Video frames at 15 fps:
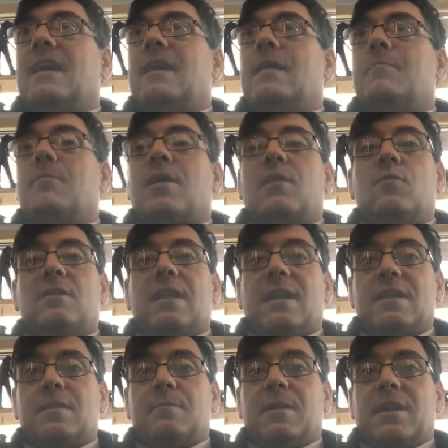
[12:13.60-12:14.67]
um, but I
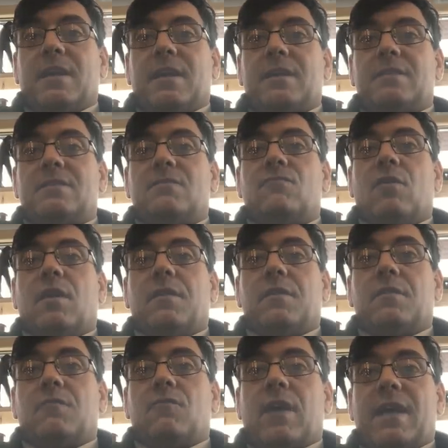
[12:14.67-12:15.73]
would like to buy it
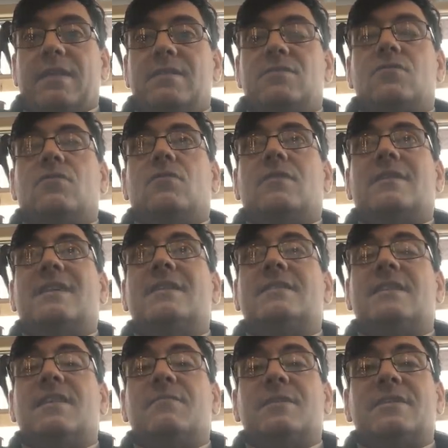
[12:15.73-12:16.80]
rather than rent, so I'd,
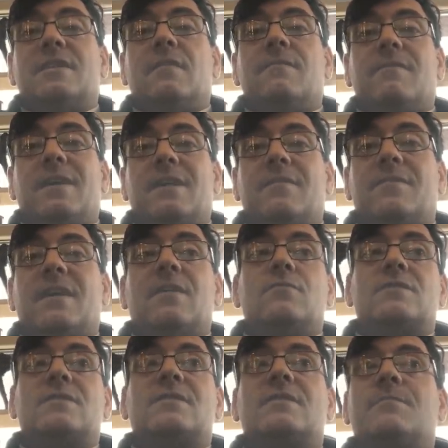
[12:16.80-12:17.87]
I'd save myself
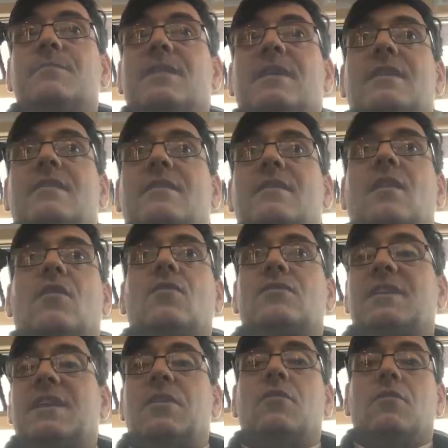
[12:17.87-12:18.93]
5,000 something
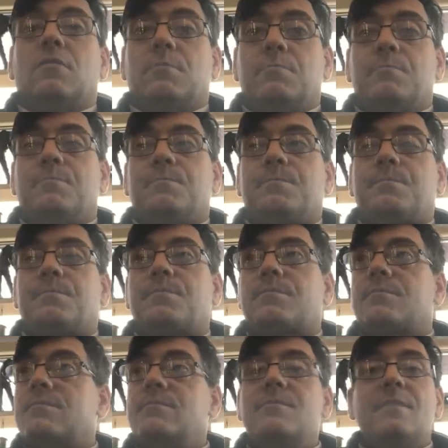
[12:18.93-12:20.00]
odd a year.
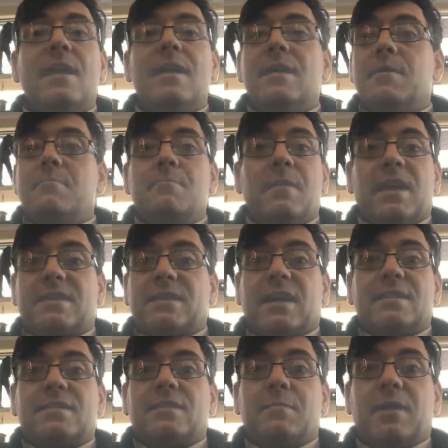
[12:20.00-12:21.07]

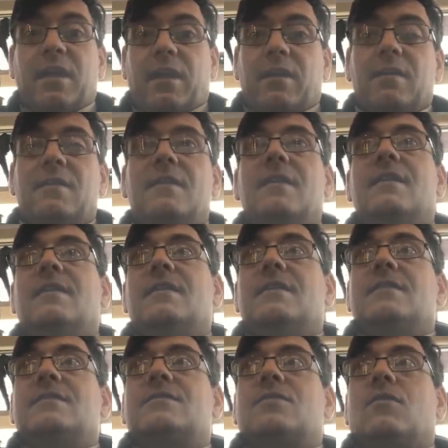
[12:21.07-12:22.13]
Makes sense to me.
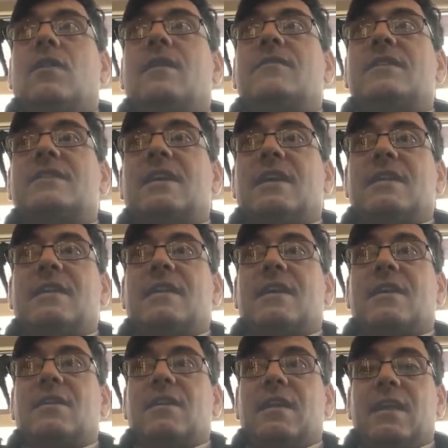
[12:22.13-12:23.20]
So I've
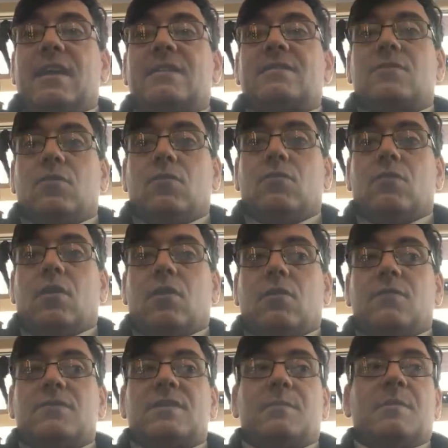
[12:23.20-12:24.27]
decided I'm going to let go
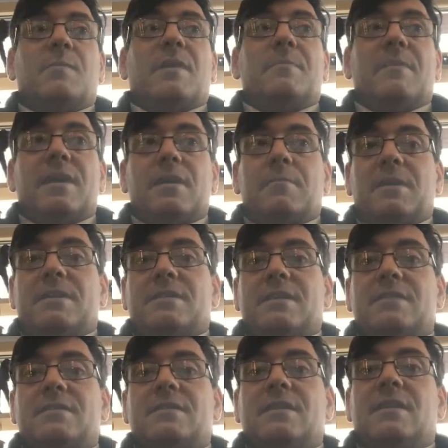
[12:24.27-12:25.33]
of some of my better
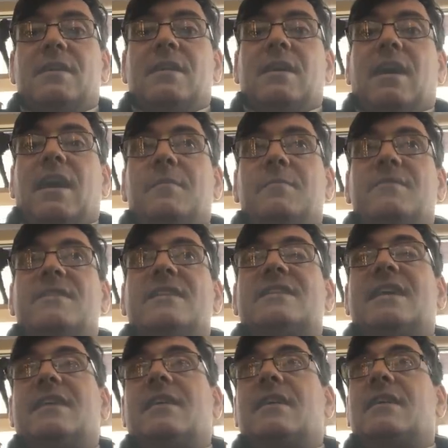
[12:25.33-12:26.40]
pieces. I
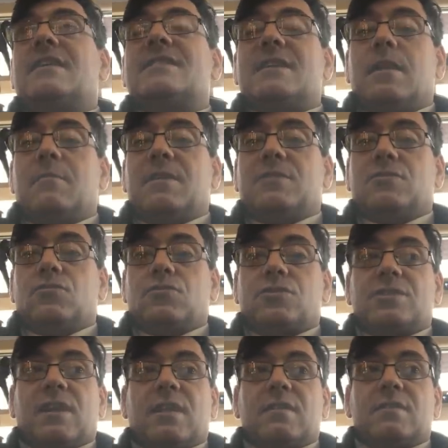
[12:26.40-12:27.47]
decided I'm going to sell my
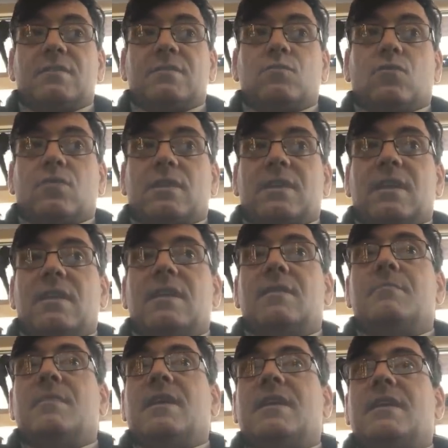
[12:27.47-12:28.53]
George Childers
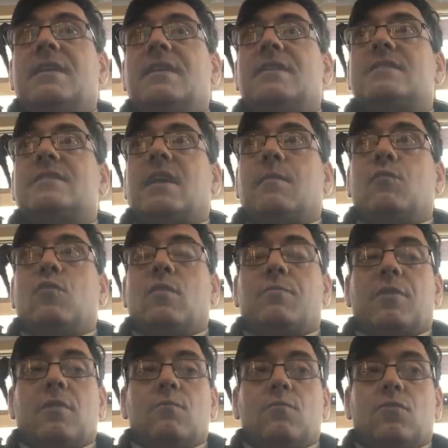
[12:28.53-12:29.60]
watercolour, my uh,
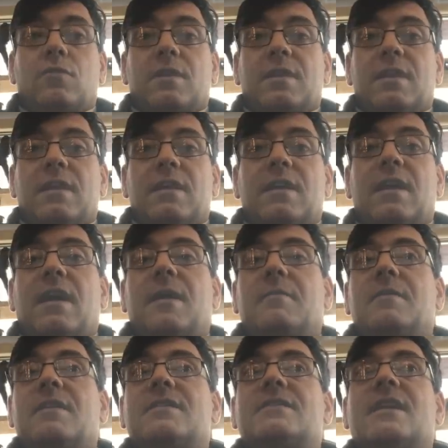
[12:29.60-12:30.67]
Samuel Prout watercolour.
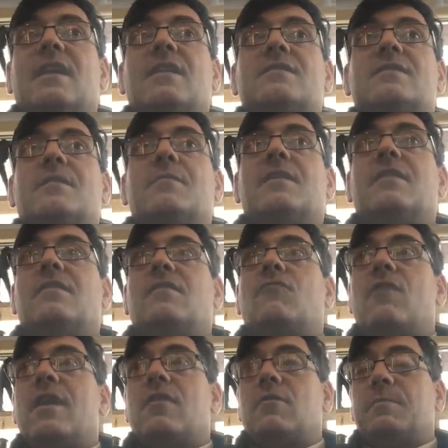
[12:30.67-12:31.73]
I'm going to sell some of
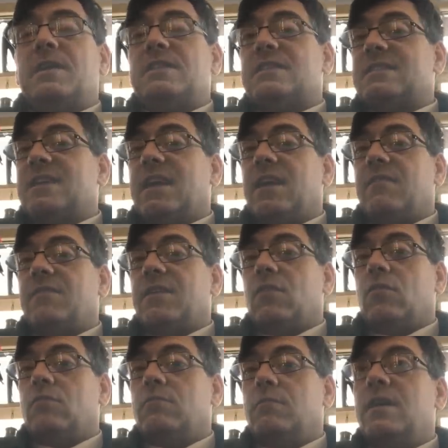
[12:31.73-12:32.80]
the rarer pieces I have
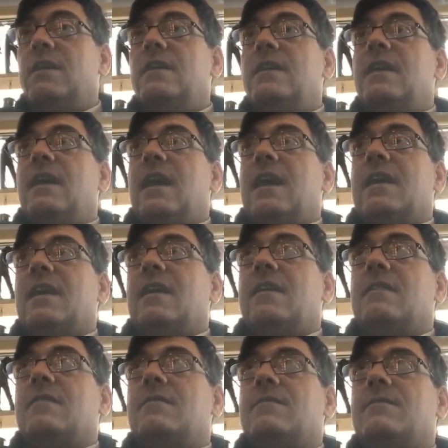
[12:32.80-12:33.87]
in the home. I
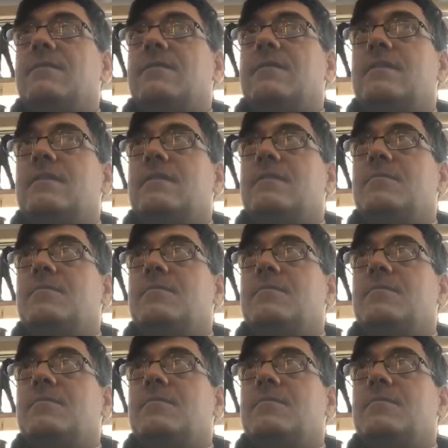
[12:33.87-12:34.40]
have